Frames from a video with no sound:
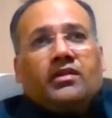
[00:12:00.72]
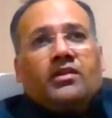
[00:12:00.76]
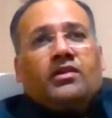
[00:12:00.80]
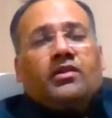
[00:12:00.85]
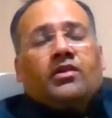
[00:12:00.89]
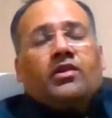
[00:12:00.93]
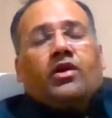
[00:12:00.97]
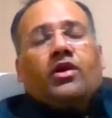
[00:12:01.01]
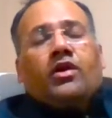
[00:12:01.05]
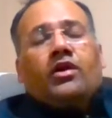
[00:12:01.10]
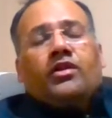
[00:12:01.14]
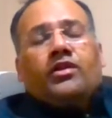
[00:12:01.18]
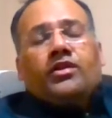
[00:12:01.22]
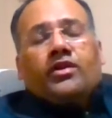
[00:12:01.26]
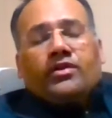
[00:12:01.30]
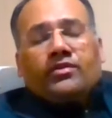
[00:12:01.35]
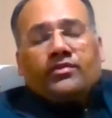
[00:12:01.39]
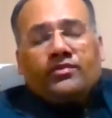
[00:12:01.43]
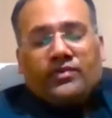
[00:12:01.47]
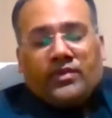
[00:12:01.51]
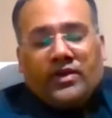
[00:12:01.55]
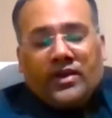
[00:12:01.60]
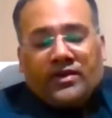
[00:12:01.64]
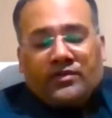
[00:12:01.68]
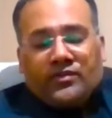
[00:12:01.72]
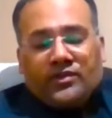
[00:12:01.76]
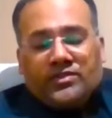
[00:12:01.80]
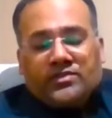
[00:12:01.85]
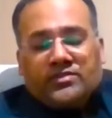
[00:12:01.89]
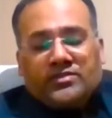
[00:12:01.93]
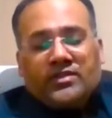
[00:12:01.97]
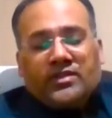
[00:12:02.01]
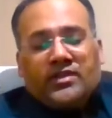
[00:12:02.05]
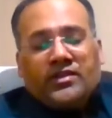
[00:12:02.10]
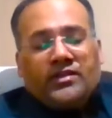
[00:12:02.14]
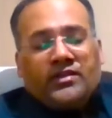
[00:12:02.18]
lot of, I would
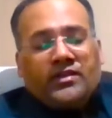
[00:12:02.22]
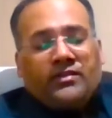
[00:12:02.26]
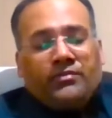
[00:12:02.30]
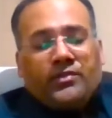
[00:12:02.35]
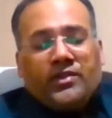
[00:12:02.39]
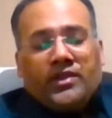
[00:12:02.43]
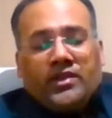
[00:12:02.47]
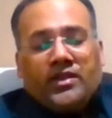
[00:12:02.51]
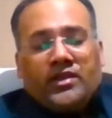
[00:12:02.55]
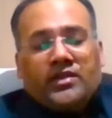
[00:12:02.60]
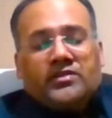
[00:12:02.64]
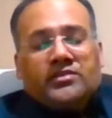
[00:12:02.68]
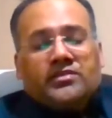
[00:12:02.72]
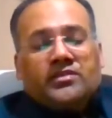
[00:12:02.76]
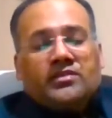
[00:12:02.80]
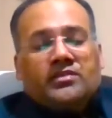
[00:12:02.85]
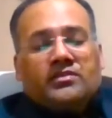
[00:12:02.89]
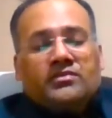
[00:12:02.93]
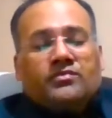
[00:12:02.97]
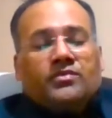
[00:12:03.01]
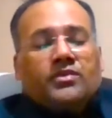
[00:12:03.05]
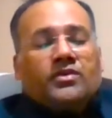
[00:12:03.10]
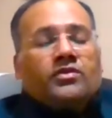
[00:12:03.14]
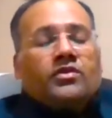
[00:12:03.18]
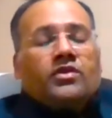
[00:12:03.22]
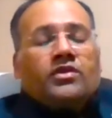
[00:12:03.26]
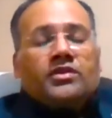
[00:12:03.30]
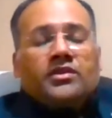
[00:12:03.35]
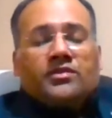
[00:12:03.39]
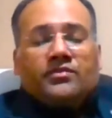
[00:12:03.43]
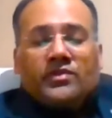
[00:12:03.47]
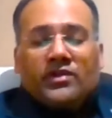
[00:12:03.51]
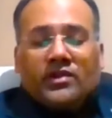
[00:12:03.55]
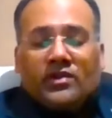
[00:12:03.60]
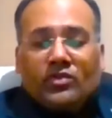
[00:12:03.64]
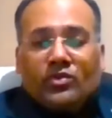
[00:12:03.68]
say, applications were not
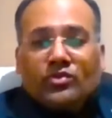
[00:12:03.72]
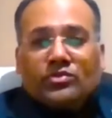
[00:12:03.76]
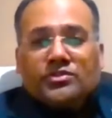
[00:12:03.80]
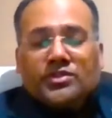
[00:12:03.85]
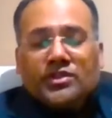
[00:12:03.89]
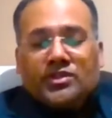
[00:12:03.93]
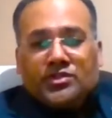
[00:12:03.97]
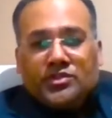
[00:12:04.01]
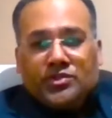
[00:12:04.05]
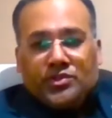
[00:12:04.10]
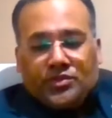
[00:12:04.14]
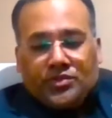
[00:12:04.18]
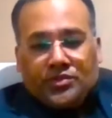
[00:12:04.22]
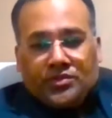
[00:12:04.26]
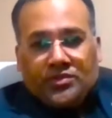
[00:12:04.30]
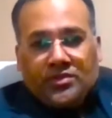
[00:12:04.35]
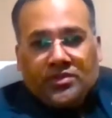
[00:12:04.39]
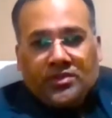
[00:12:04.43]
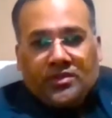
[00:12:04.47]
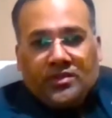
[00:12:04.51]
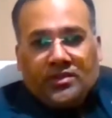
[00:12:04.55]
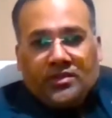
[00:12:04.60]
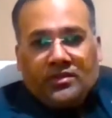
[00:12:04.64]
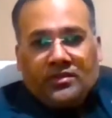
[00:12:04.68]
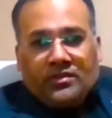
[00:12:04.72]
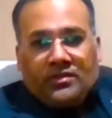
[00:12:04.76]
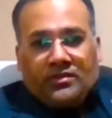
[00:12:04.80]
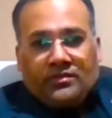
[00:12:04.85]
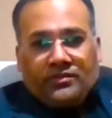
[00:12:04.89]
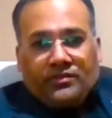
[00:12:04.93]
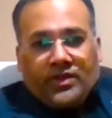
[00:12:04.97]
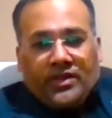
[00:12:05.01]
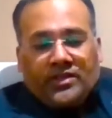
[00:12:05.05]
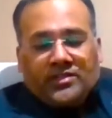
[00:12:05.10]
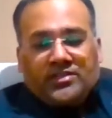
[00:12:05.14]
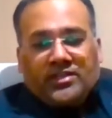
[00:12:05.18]
even looked into.
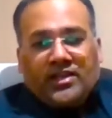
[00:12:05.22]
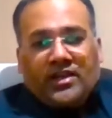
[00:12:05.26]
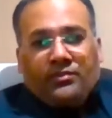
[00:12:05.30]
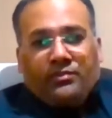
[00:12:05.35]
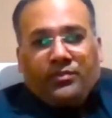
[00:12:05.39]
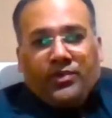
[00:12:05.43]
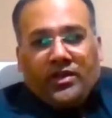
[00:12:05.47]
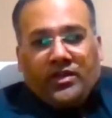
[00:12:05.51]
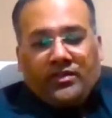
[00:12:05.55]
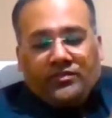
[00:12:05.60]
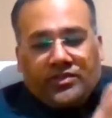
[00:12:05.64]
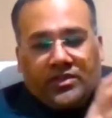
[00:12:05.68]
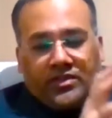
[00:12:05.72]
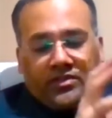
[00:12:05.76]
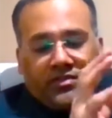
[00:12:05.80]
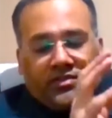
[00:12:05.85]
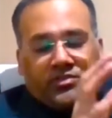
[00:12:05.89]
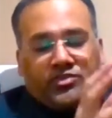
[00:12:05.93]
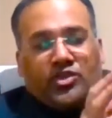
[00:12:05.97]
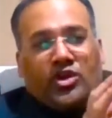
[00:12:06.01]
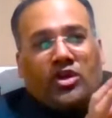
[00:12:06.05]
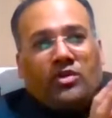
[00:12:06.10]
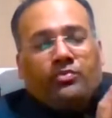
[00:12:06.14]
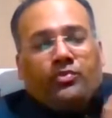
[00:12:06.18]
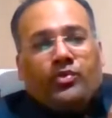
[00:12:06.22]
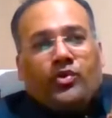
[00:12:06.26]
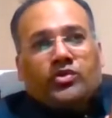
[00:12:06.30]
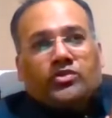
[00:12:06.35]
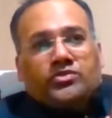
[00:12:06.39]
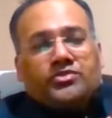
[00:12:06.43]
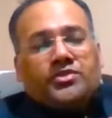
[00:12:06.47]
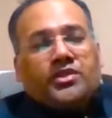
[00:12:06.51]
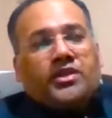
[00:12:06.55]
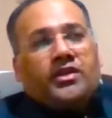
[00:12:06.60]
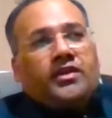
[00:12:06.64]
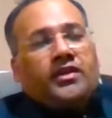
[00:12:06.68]
For example, if there's a job
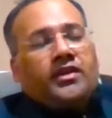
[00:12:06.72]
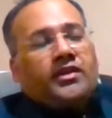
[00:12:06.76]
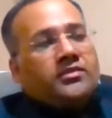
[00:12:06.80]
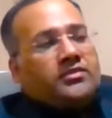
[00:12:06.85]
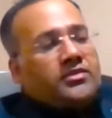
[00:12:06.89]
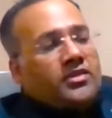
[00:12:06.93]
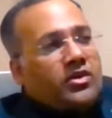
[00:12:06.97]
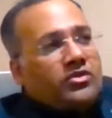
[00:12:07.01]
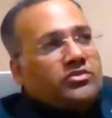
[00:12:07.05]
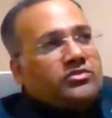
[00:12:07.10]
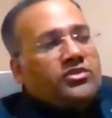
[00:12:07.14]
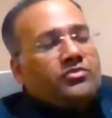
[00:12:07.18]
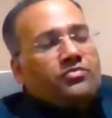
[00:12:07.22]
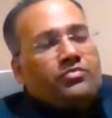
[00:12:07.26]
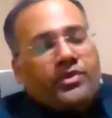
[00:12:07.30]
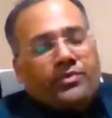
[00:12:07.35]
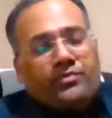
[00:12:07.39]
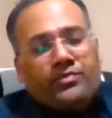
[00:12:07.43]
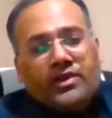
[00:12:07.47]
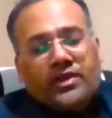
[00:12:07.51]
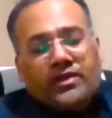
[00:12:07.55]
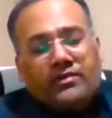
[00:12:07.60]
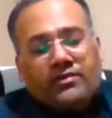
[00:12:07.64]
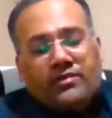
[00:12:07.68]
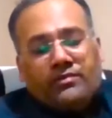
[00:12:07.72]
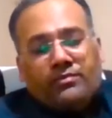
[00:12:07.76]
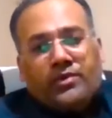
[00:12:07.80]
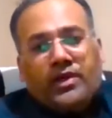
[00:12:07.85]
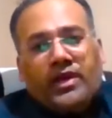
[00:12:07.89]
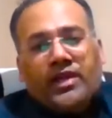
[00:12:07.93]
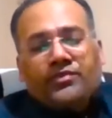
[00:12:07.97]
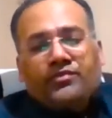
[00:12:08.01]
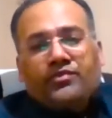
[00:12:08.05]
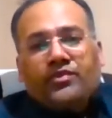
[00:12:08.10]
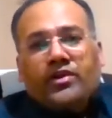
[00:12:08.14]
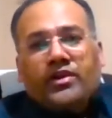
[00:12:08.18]
posting and 1,000 people have
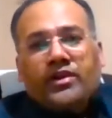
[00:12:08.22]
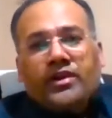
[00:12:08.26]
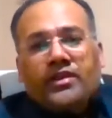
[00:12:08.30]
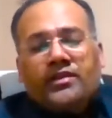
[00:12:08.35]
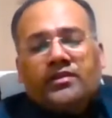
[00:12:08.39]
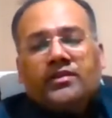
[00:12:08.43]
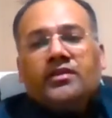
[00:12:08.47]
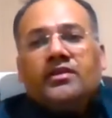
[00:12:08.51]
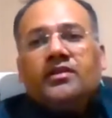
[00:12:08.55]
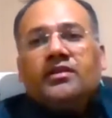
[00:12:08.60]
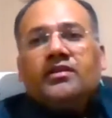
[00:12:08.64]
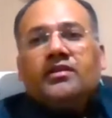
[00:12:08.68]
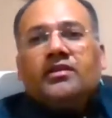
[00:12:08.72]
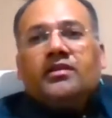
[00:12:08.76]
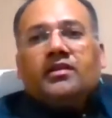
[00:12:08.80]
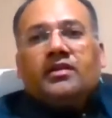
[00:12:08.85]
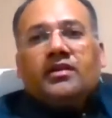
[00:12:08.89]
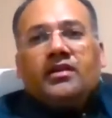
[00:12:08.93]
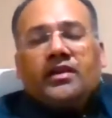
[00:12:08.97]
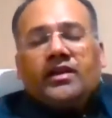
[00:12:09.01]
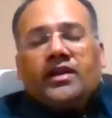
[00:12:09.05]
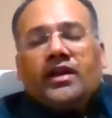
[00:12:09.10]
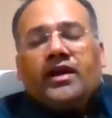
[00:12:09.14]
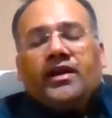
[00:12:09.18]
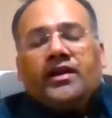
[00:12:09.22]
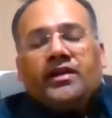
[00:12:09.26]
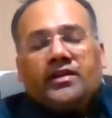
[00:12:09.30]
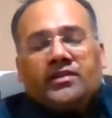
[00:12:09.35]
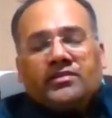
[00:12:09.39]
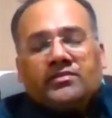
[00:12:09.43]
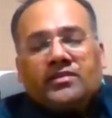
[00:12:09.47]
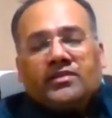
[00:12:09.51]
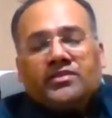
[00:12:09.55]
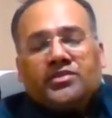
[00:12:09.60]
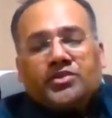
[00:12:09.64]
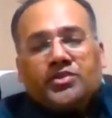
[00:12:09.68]
applied for it, AI
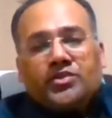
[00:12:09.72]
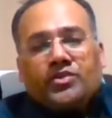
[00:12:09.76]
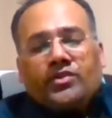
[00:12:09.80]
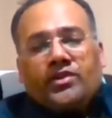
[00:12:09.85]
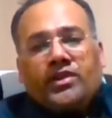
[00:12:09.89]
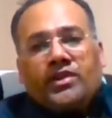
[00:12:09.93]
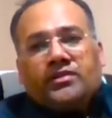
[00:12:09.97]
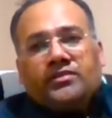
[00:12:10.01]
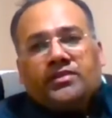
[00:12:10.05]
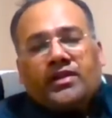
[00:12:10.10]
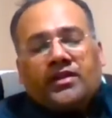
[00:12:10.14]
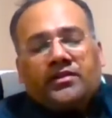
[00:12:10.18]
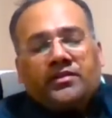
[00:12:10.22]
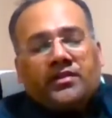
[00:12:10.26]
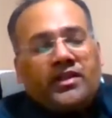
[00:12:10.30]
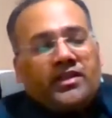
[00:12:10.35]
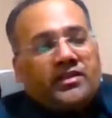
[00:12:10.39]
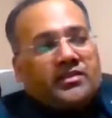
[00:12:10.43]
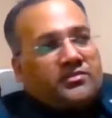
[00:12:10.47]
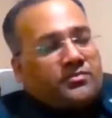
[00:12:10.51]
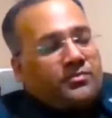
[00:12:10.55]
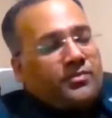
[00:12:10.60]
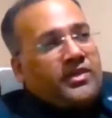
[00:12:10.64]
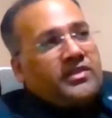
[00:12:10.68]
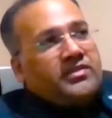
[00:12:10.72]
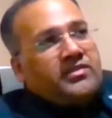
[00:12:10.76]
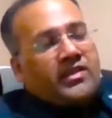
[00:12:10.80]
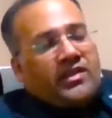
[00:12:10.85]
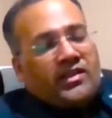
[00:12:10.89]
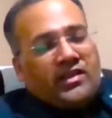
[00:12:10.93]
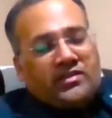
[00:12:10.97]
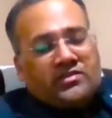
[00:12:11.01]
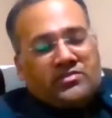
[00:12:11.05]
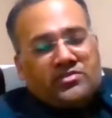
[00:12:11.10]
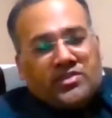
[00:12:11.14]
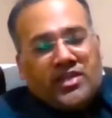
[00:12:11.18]
is ensuring that it's
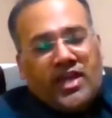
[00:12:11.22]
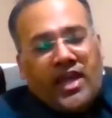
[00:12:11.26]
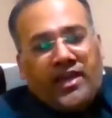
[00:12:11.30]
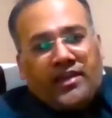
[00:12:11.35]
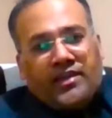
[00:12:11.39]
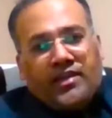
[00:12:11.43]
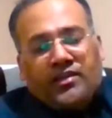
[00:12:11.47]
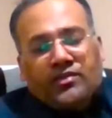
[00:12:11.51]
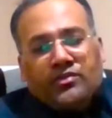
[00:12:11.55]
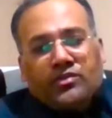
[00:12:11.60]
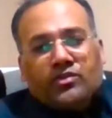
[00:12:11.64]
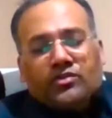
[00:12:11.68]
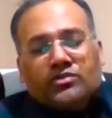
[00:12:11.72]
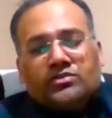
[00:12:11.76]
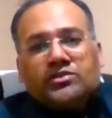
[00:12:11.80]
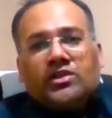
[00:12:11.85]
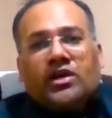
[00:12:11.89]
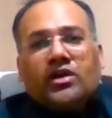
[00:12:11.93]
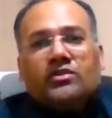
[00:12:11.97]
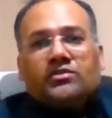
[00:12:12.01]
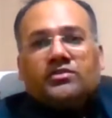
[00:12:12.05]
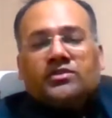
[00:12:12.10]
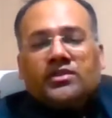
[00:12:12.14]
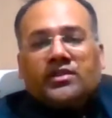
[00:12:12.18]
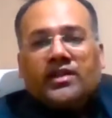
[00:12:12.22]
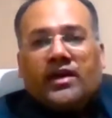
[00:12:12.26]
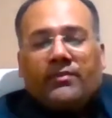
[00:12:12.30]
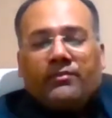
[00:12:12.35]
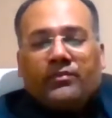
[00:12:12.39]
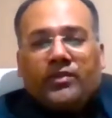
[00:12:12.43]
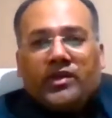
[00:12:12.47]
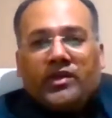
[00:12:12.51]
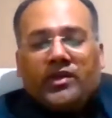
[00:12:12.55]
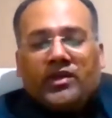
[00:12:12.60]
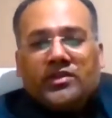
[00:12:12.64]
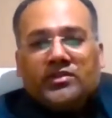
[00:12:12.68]
basically stacking those 1,000
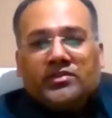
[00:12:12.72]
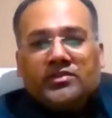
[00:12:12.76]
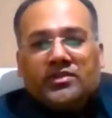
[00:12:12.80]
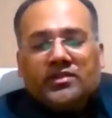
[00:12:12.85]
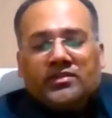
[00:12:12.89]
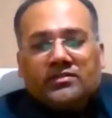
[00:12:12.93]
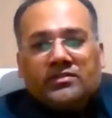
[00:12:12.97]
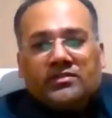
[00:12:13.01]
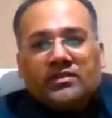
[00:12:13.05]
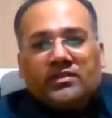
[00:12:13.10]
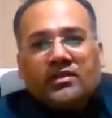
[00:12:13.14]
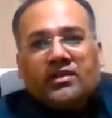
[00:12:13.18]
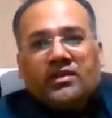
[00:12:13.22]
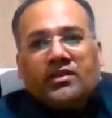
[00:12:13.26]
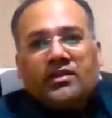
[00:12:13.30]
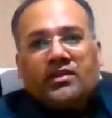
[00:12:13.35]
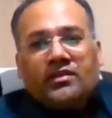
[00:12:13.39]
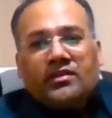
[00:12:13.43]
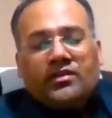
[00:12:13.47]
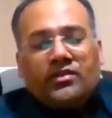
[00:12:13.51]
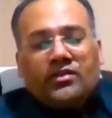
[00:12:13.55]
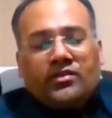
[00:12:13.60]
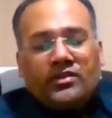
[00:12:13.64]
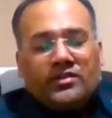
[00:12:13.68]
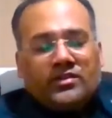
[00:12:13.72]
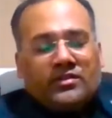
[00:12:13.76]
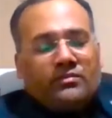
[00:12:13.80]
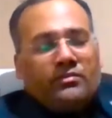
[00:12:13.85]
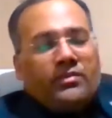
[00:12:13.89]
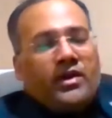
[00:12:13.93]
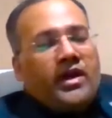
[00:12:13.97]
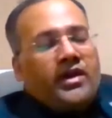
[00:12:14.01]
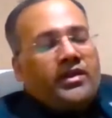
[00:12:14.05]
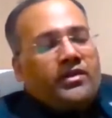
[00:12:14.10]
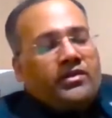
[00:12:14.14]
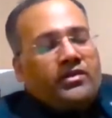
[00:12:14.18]
applications, in the
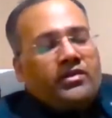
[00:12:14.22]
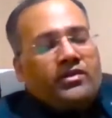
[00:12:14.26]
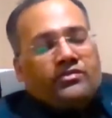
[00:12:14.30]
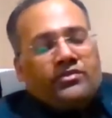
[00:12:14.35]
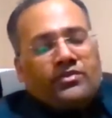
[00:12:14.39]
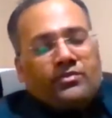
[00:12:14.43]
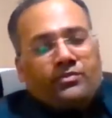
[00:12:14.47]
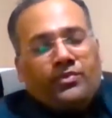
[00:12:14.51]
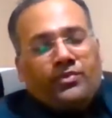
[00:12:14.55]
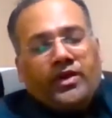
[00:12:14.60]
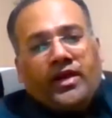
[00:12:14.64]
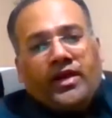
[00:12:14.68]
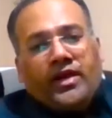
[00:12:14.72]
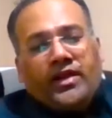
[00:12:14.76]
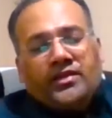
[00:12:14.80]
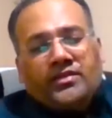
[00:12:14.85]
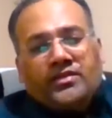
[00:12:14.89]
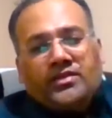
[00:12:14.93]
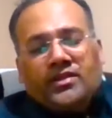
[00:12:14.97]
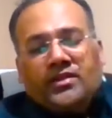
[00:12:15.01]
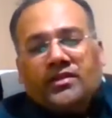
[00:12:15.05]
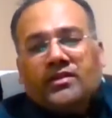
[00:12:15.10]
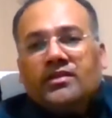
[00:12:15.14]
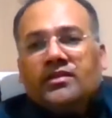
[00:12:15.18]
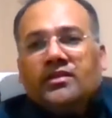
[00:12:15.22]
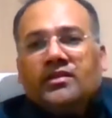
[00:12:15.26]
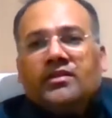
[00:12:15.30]
manner of the priority,